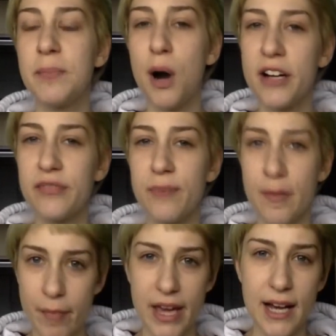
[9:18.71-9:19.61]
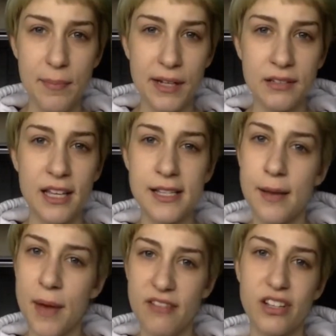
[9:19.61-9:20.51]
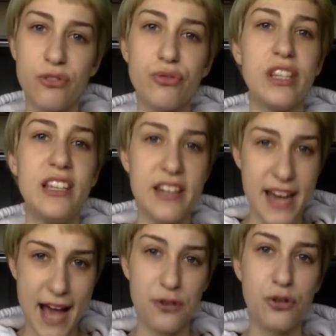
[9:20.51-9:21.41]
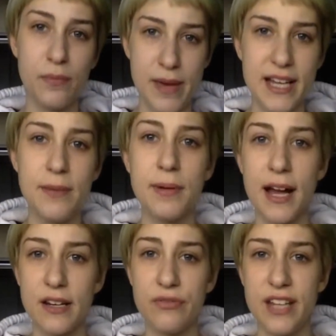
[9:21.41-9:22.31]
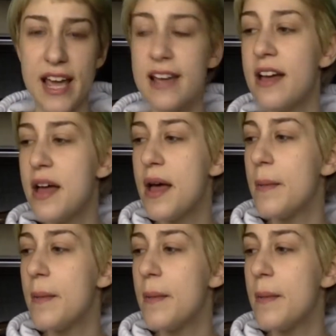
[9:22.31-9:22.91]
part of my makeup unless I'm having a really natural makeup kind of day,